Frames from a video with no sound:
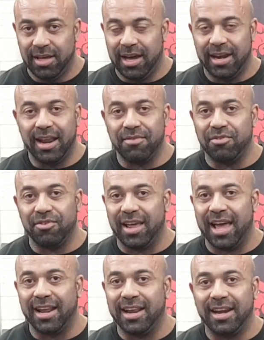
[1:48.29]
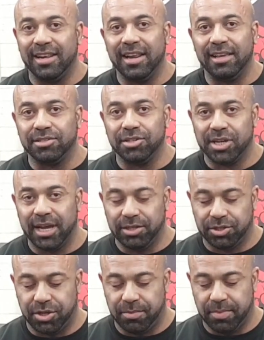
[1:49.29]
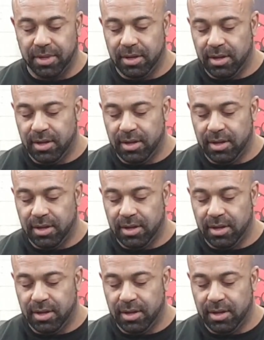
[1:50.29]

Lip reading: and never really had any need to change them.